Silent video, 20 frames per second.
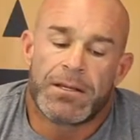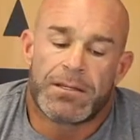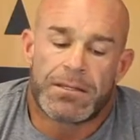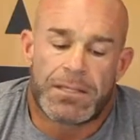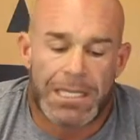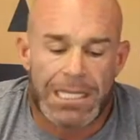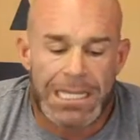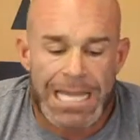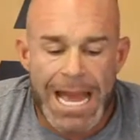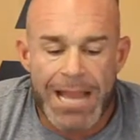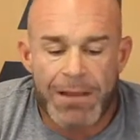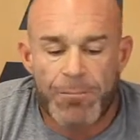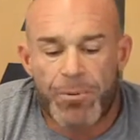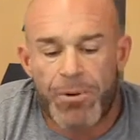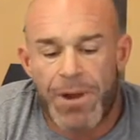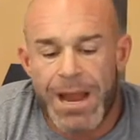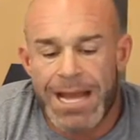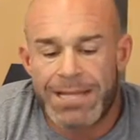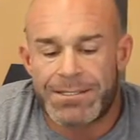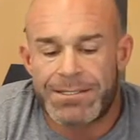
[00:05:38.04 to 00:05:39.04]
The leg
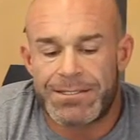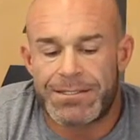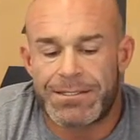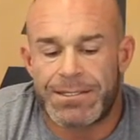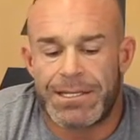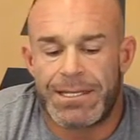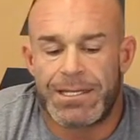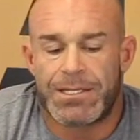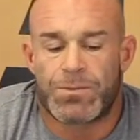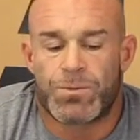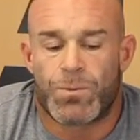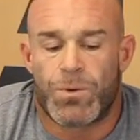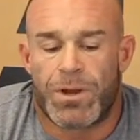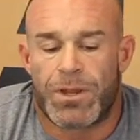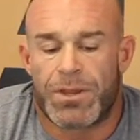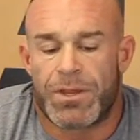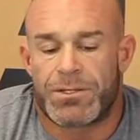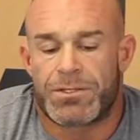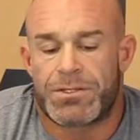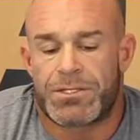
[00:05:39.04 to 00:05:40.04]
press is one
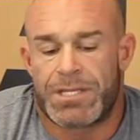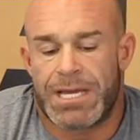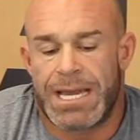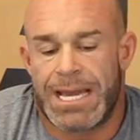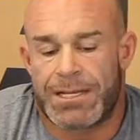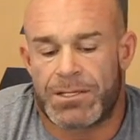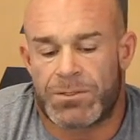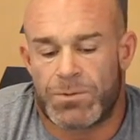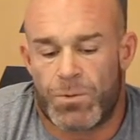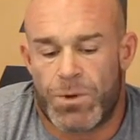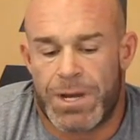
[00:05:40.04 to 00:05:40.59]
of those things